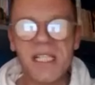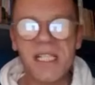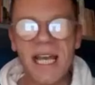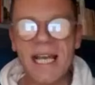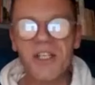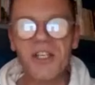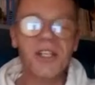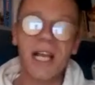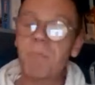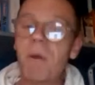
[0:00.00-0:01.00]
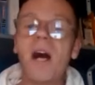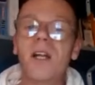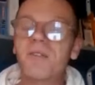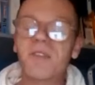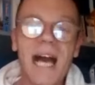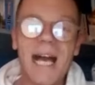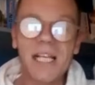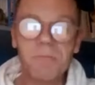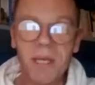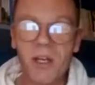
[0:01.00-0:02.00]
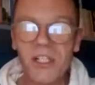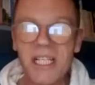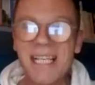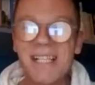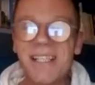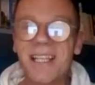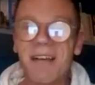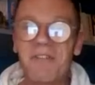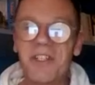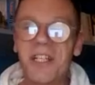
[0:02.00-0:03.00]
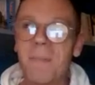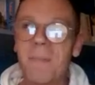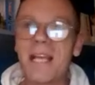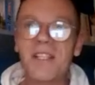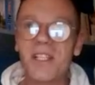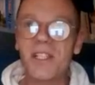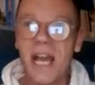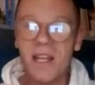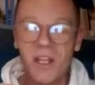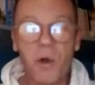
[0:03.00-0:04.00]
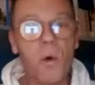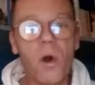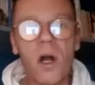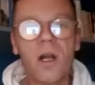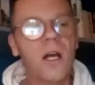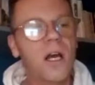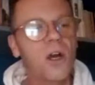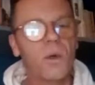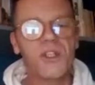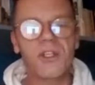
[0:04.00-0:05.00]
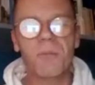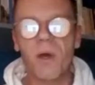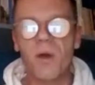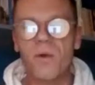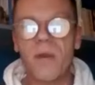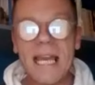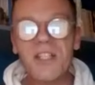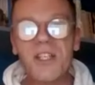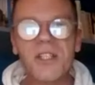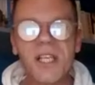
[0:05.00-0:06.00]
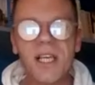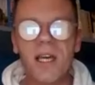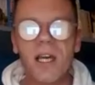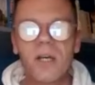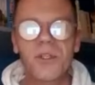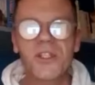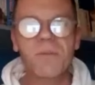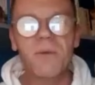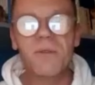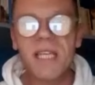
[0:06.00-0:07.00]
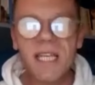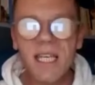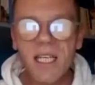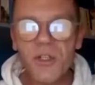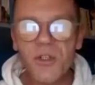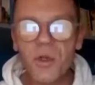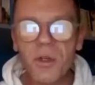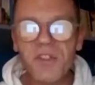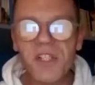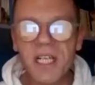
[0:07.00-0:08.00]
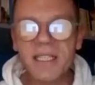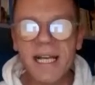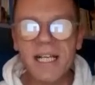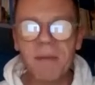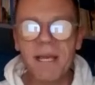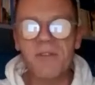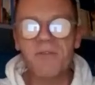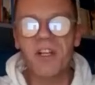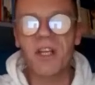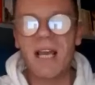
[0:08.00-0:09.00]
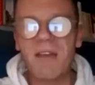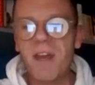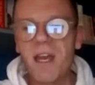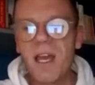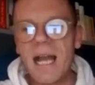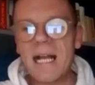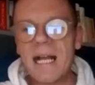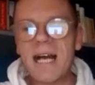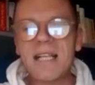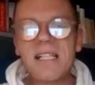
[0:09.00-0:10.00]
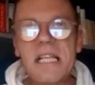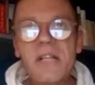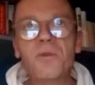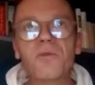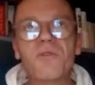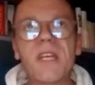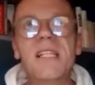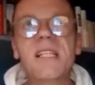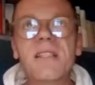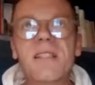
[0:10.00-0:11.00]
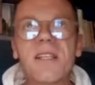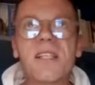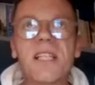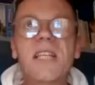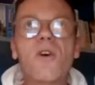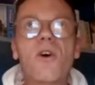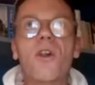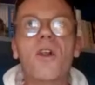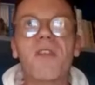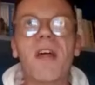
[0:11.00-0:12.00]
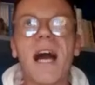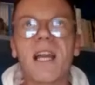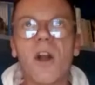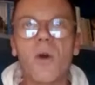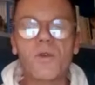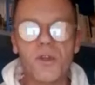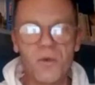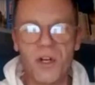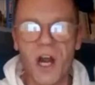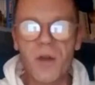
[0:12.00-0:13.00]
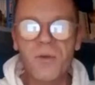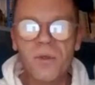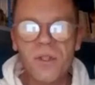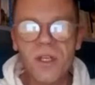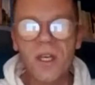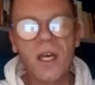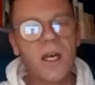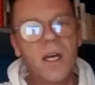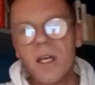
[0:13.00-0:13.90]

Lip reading: to see his lectures. And part of that is because he's delivering a message at the core, which is about agency, which is about taking control of certain aspects of your life. And I see no reason to cede all of that cultural ground